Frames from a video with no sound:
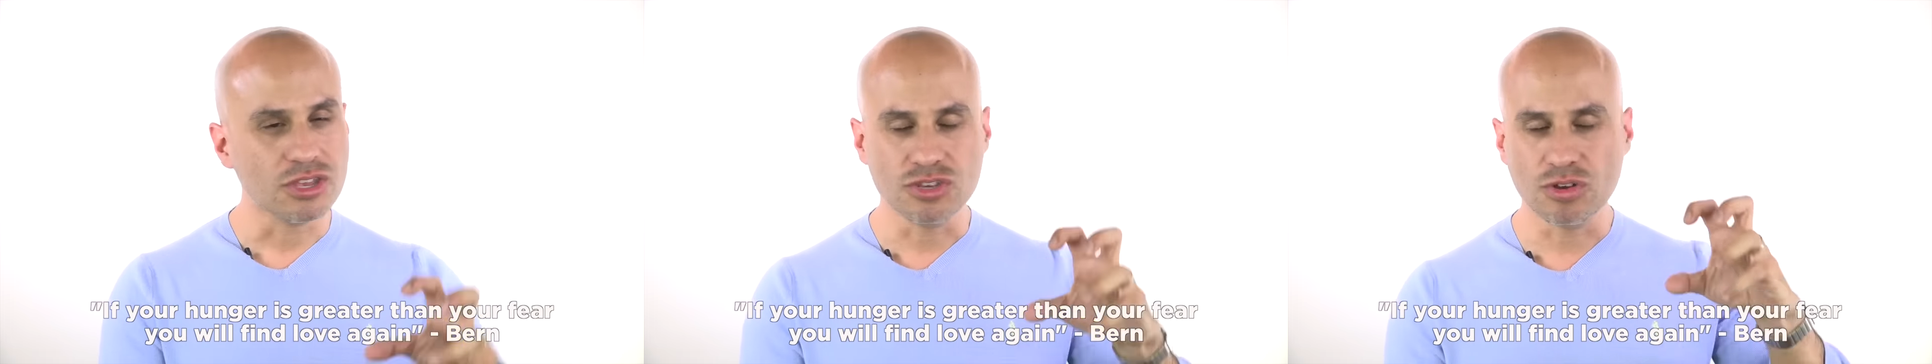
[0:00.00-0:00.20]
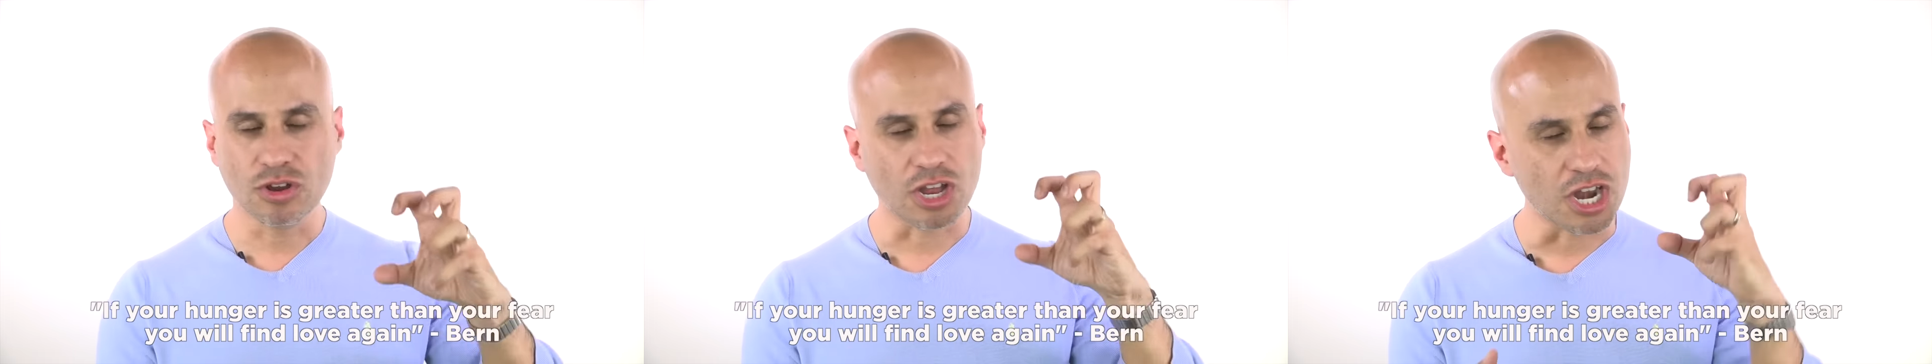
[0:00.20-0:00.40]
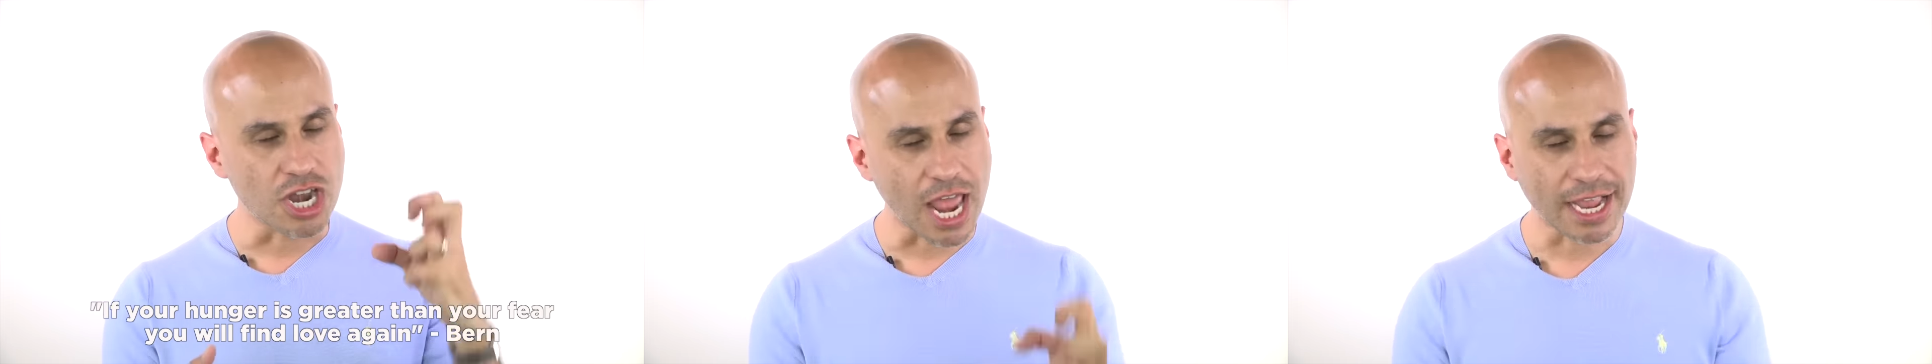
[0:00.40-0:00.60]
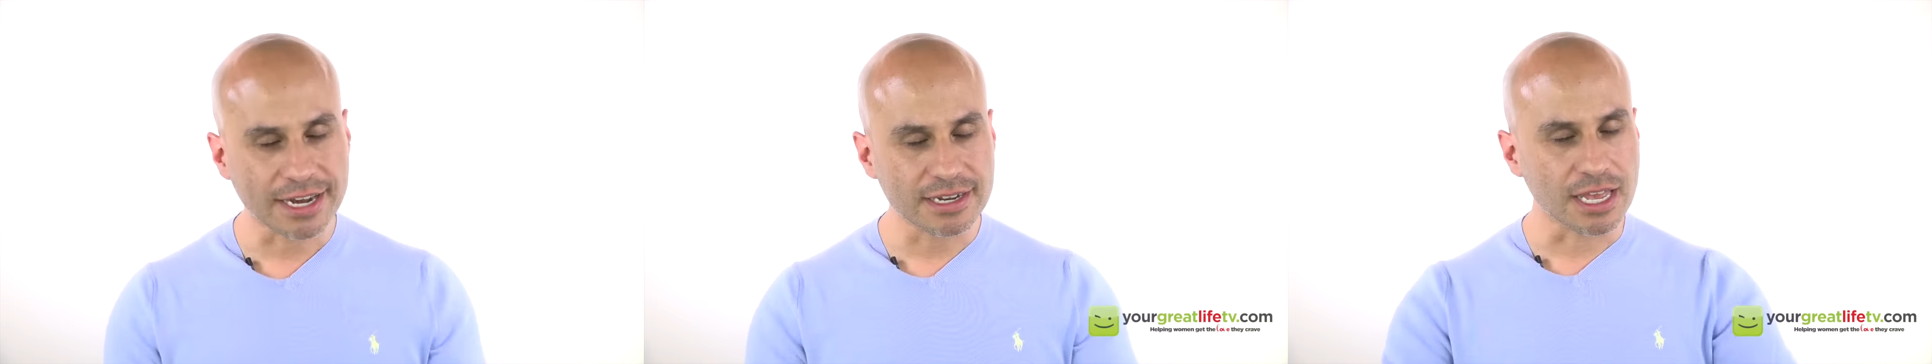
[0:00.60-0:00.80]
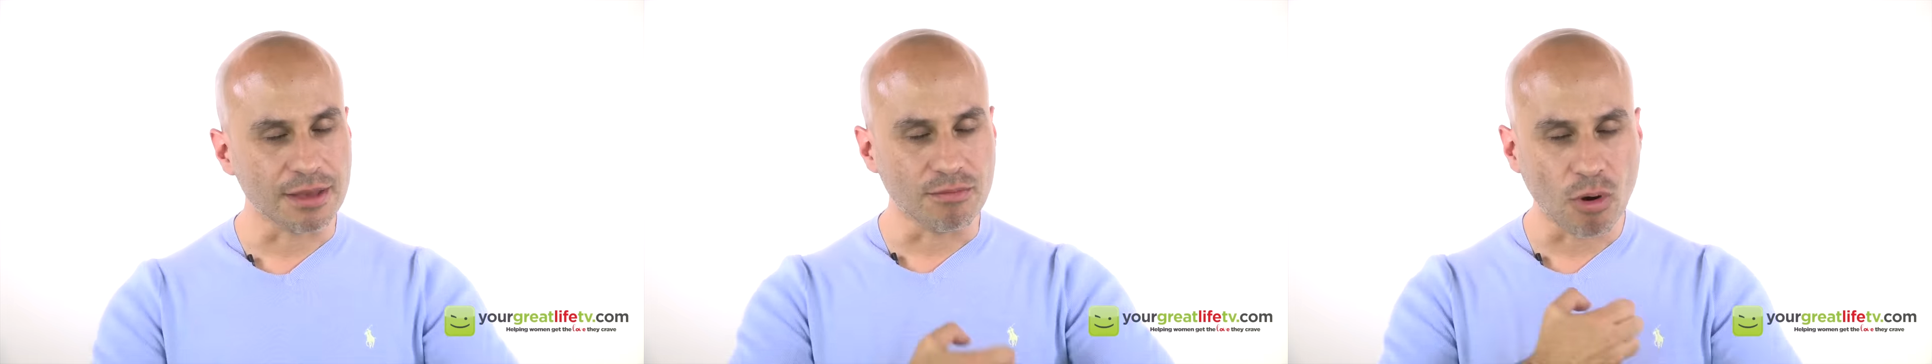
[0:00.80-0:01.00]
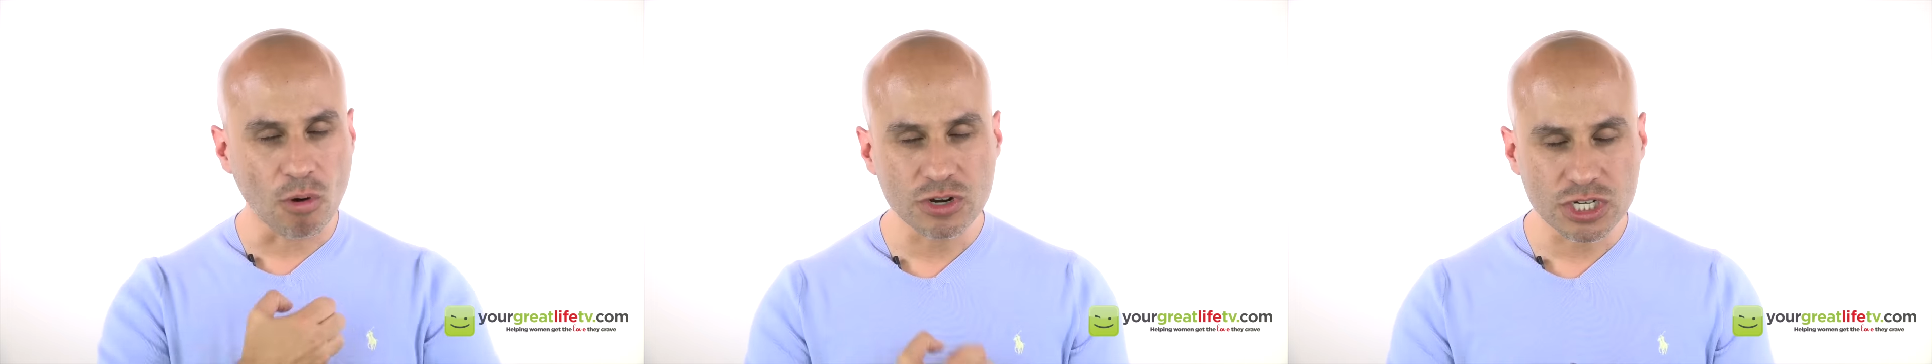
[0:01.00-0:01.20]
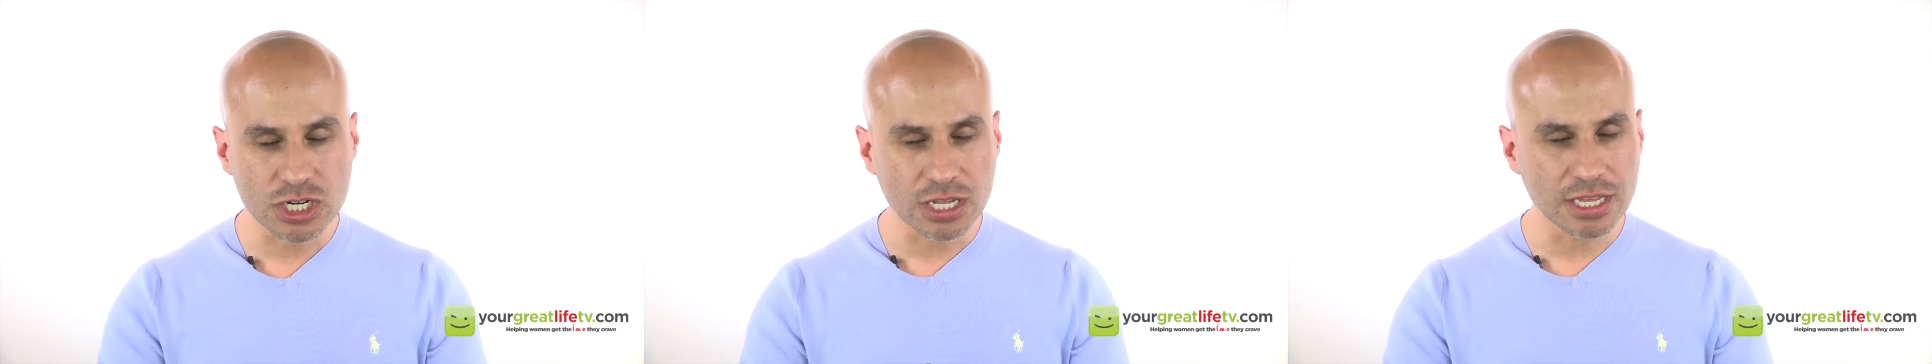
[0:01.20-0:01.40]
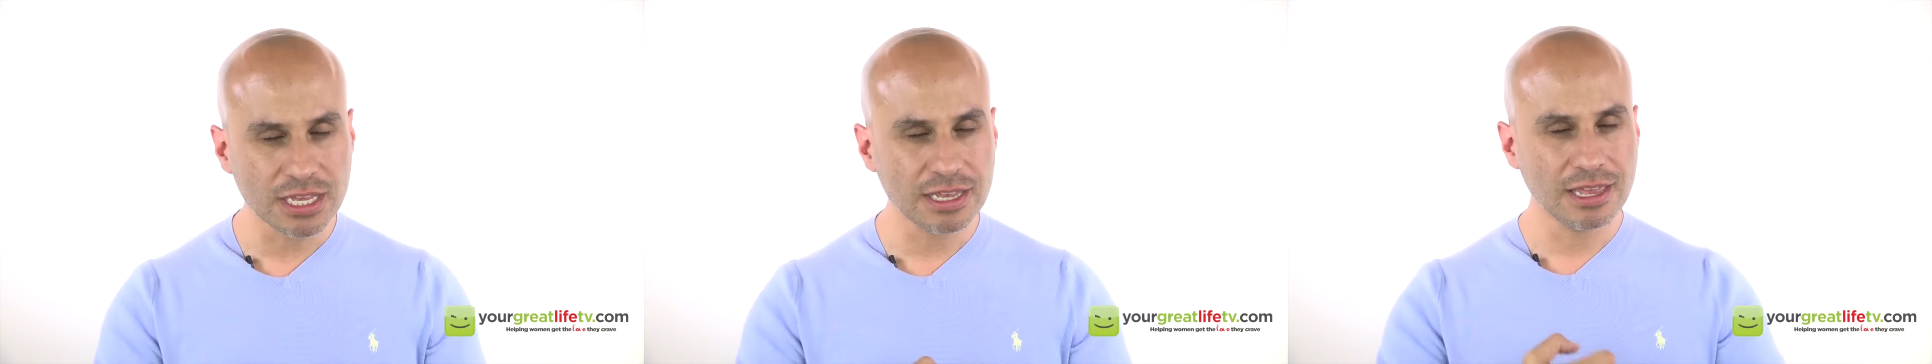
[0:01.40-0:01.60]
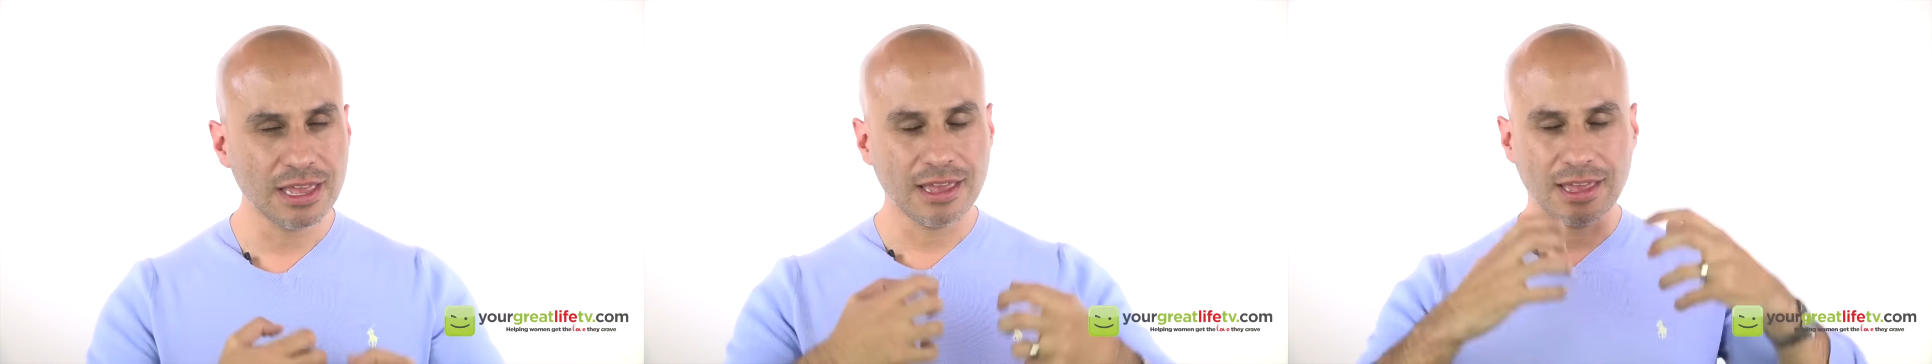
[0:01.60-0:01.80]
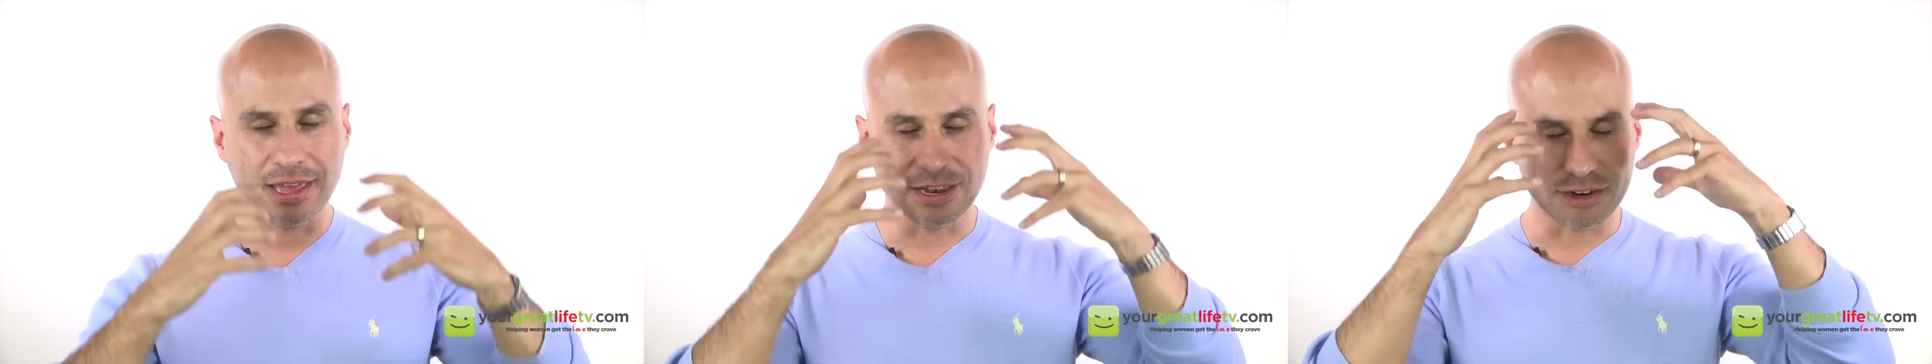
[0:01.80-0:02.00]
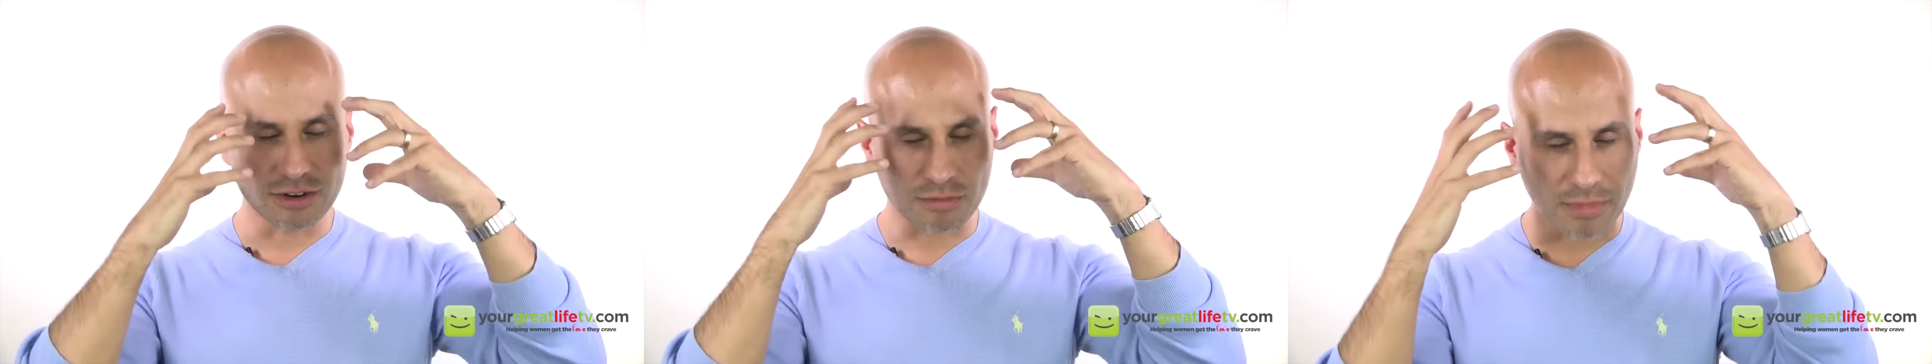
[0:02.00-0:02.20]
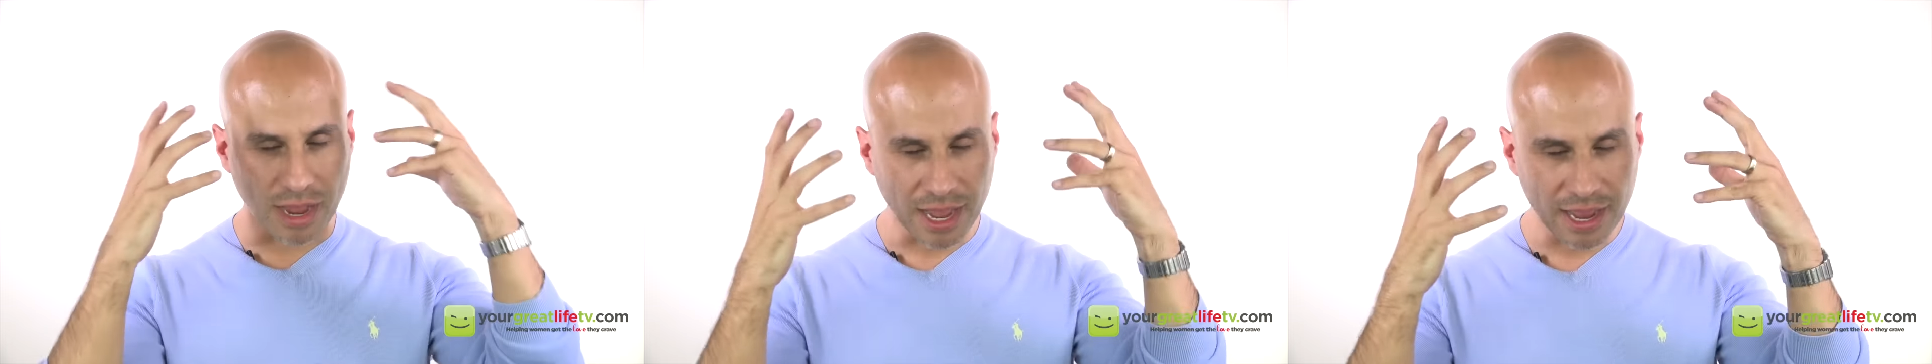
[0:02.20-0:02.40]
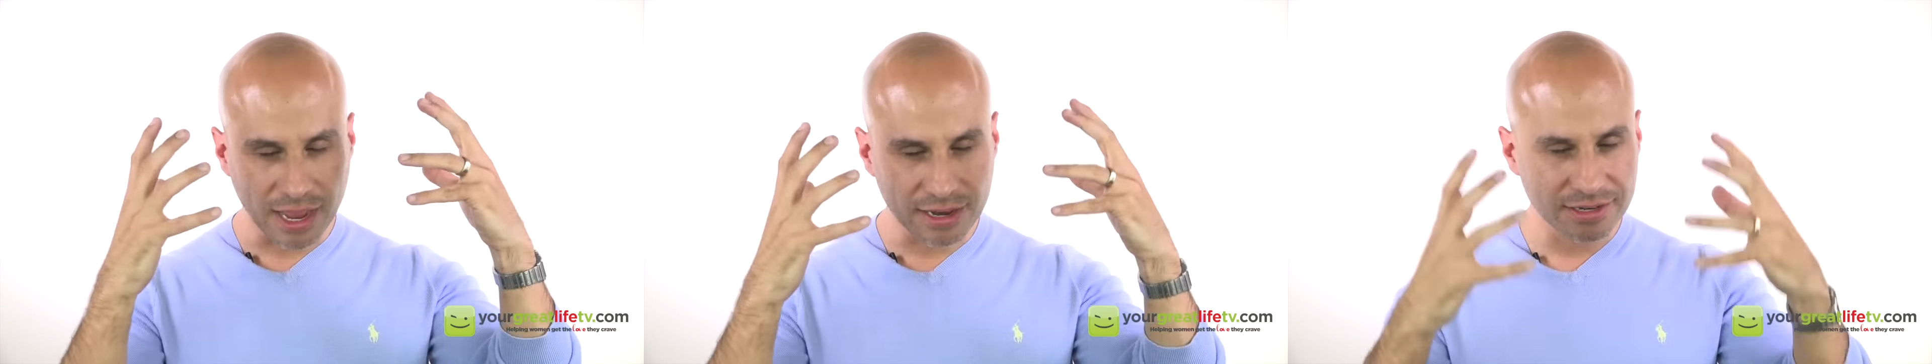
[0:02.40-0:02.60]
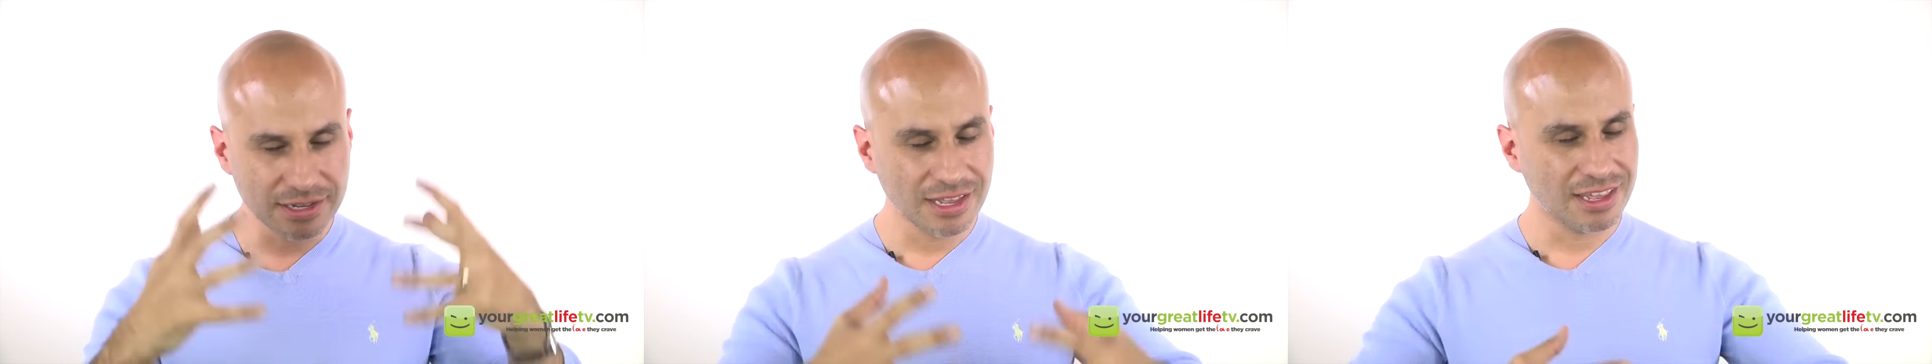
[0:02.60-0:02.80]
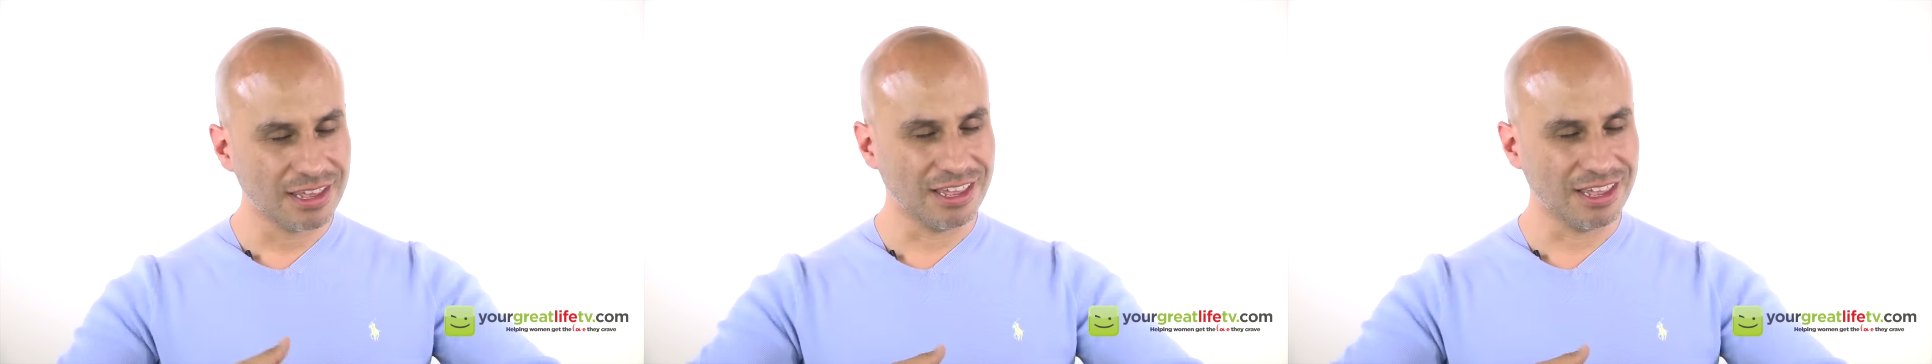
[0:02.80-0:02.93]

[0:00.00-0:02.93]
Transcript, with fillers: You connect emotionally in your mind,